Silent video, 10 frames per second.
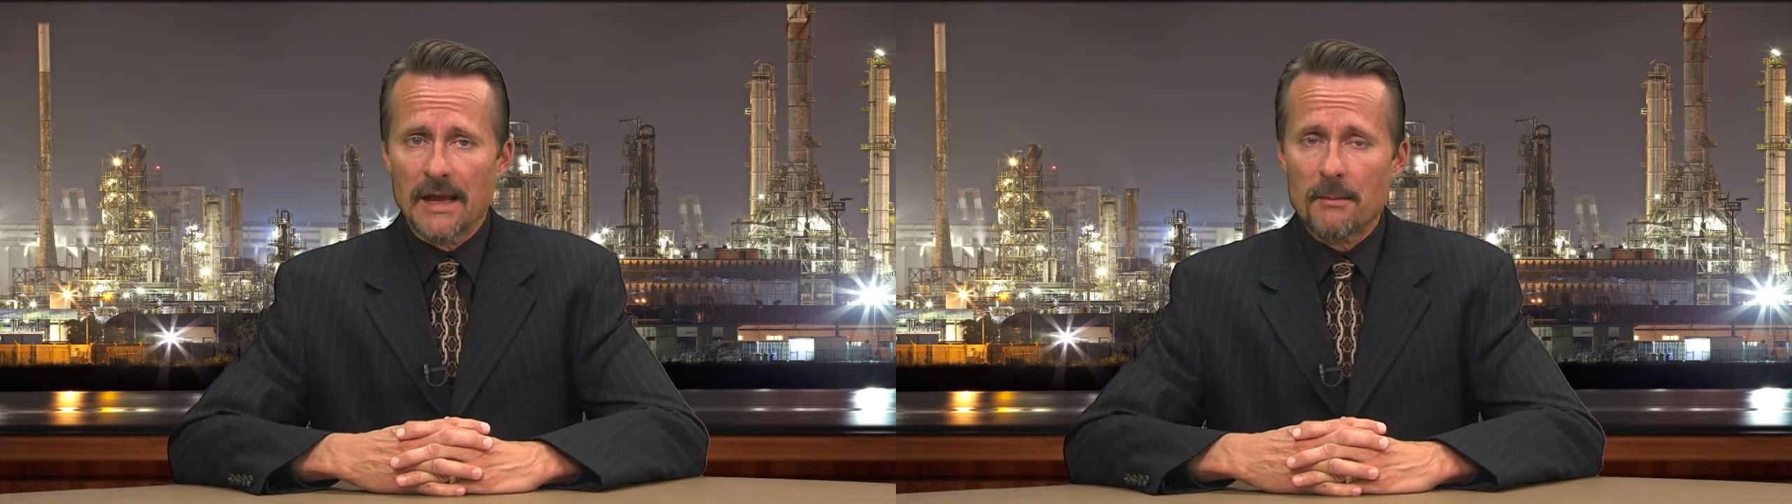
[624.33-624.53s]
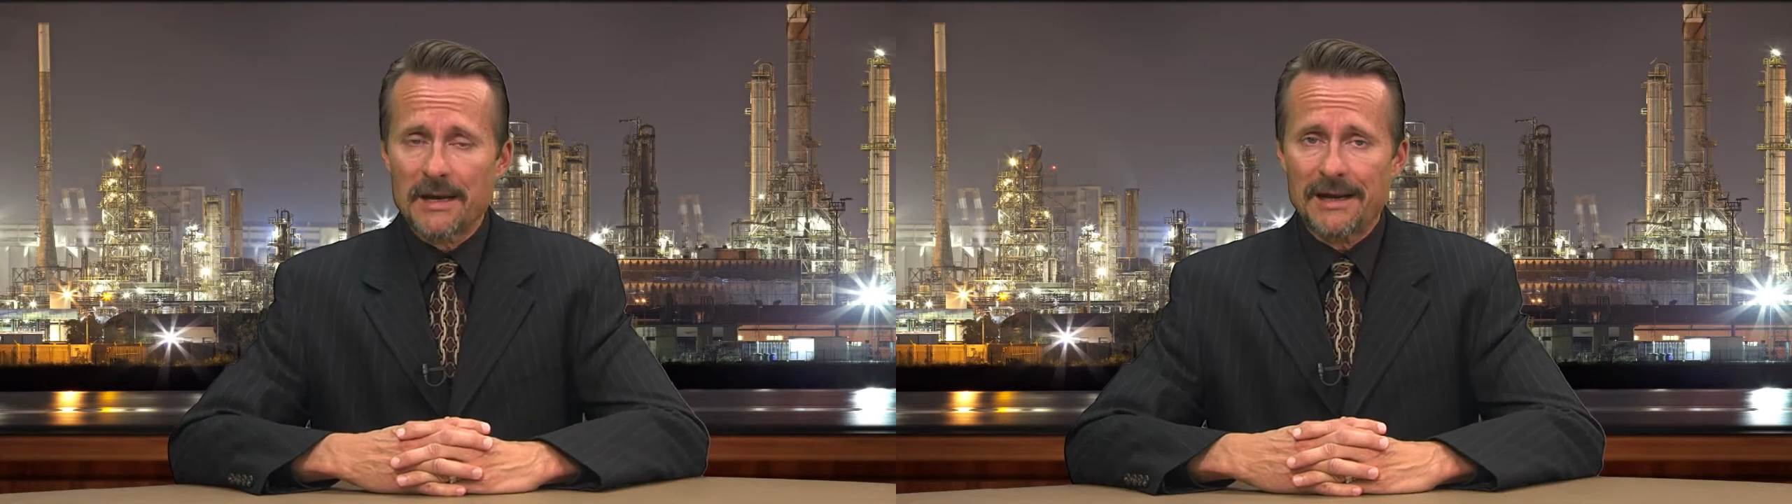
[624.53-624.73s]

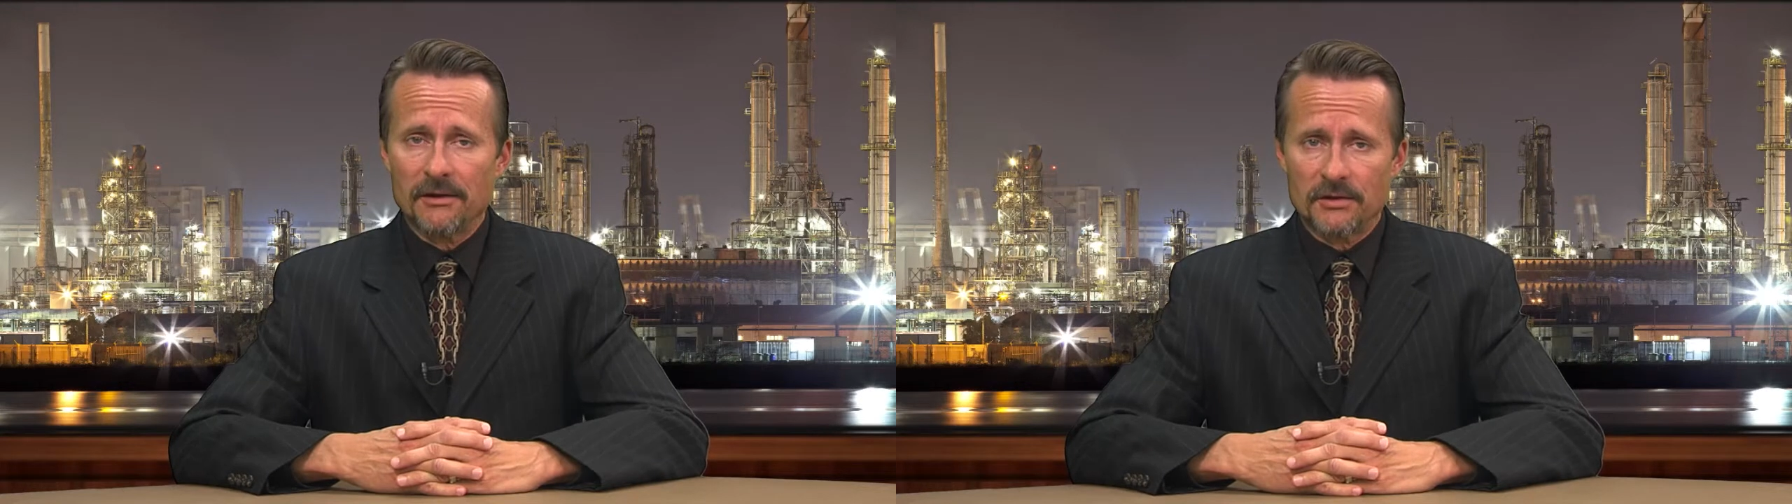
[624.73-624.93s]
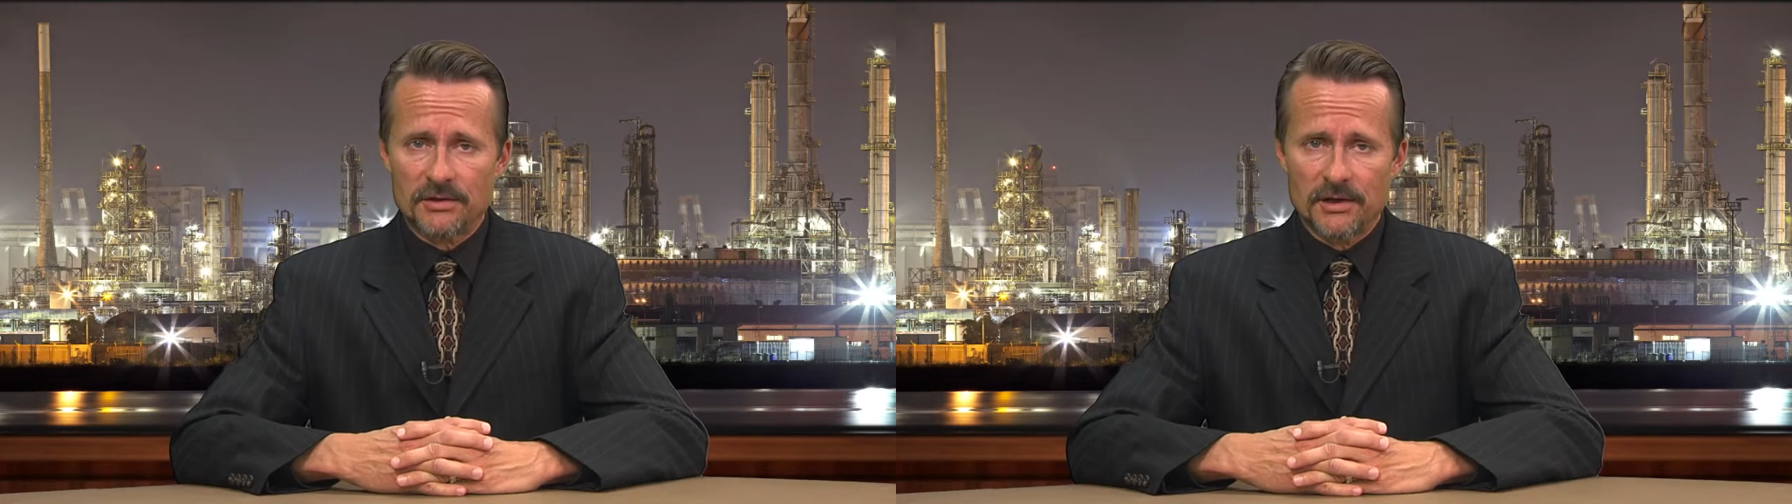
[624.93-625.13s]

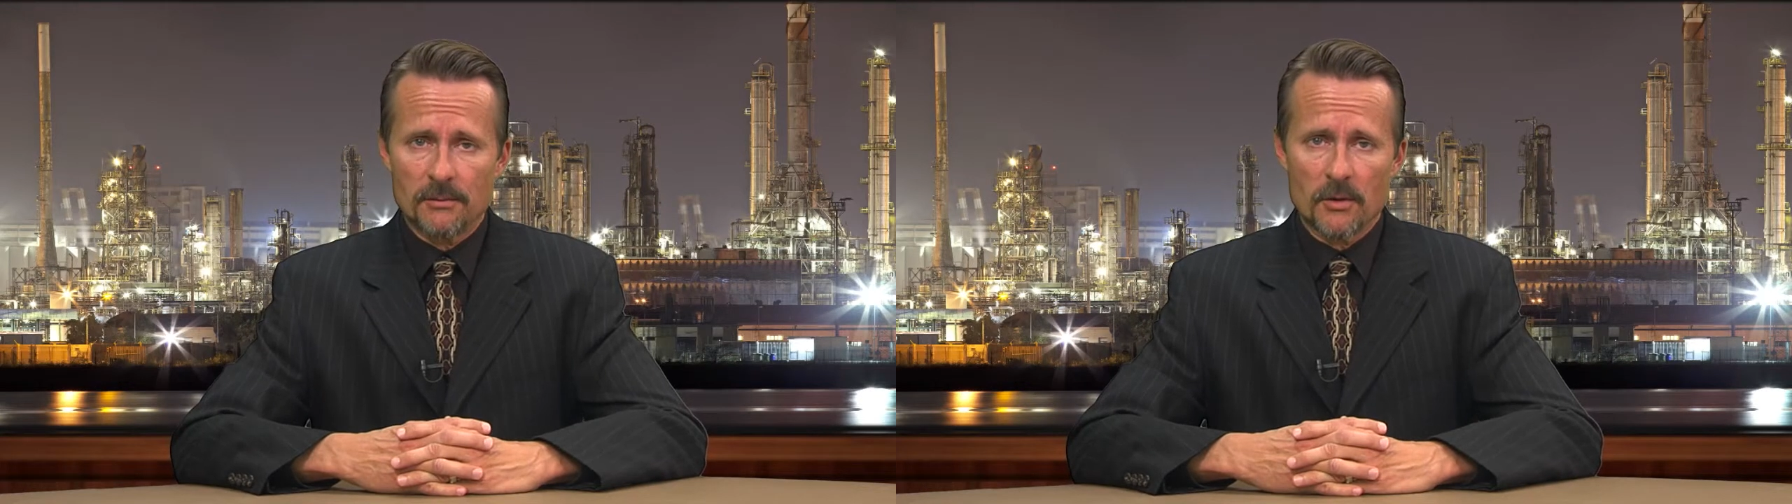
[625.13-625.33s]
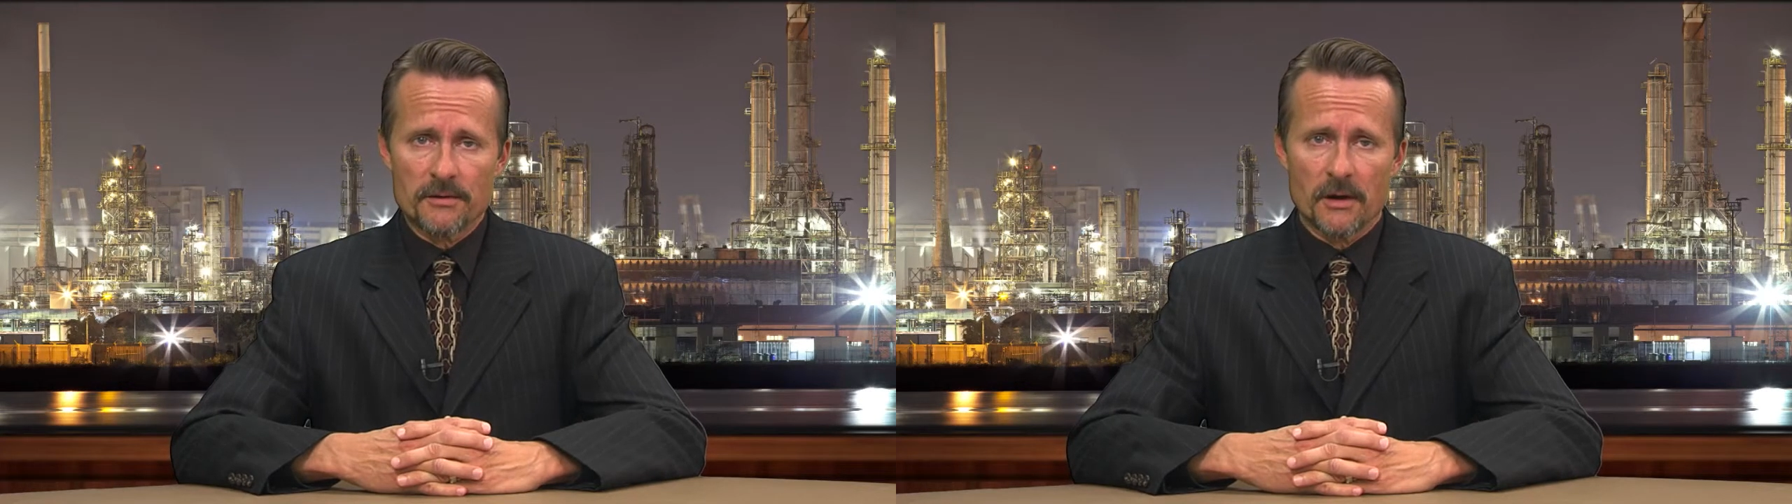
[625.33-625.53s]
Laminated
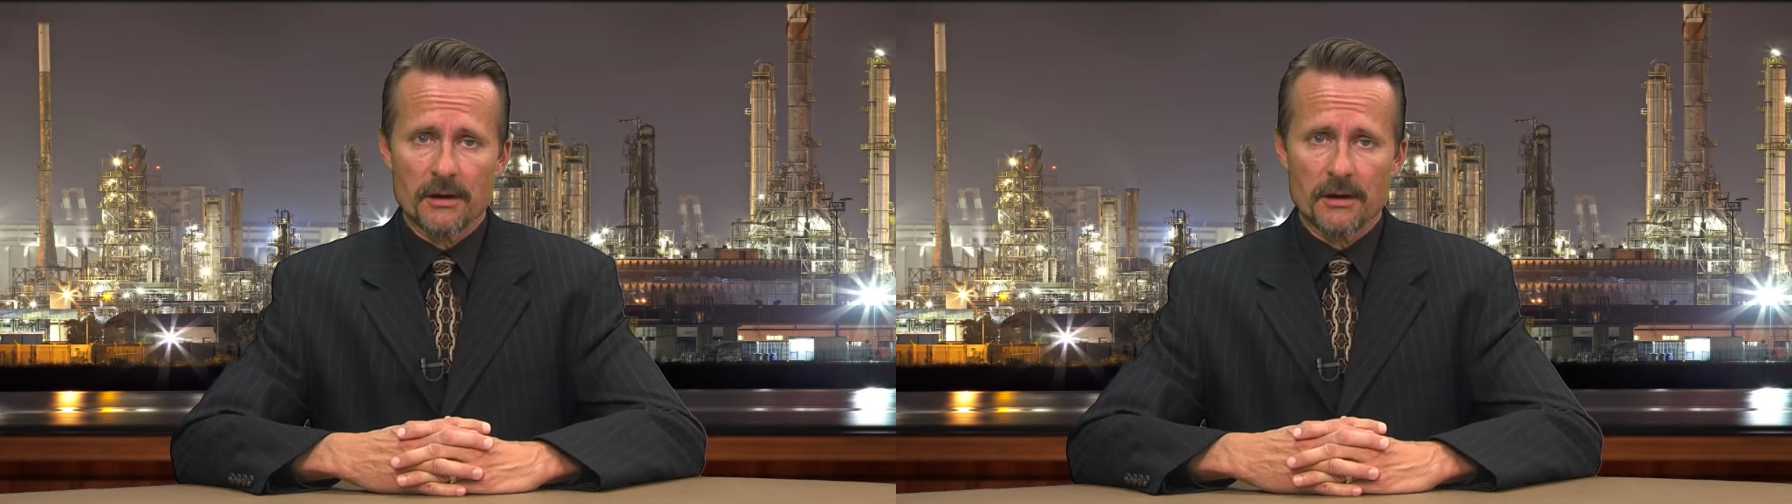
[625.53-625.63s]
Shim with